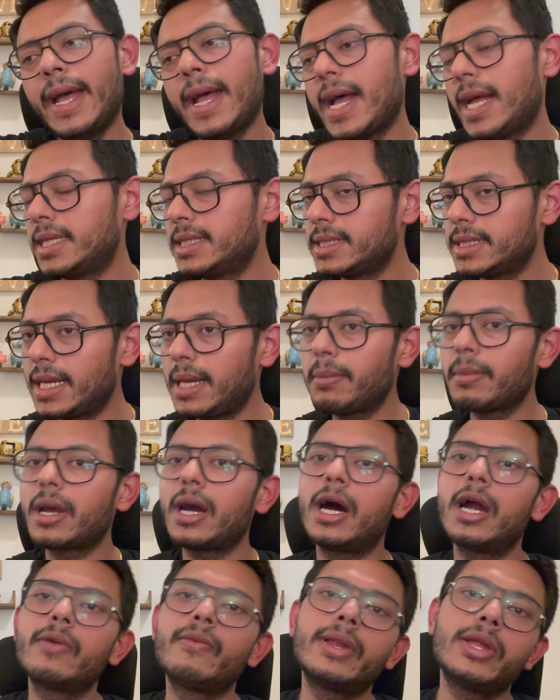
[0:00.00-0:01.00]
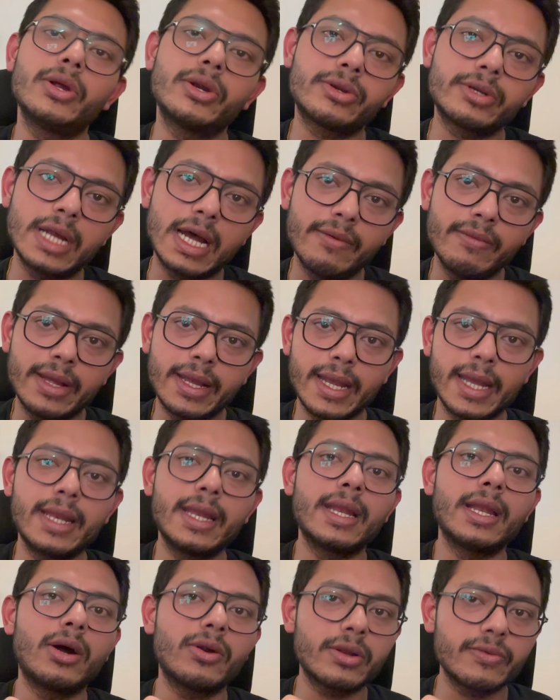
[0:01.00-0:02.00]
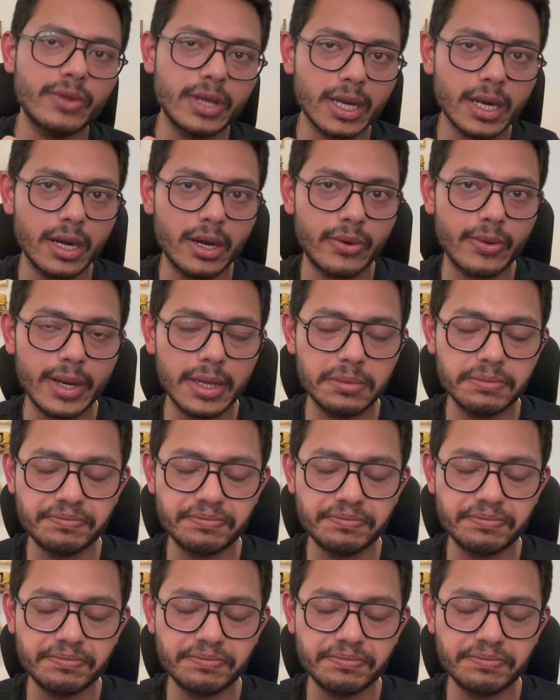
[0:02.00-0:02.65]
and same card when you're traveling in and out of the country.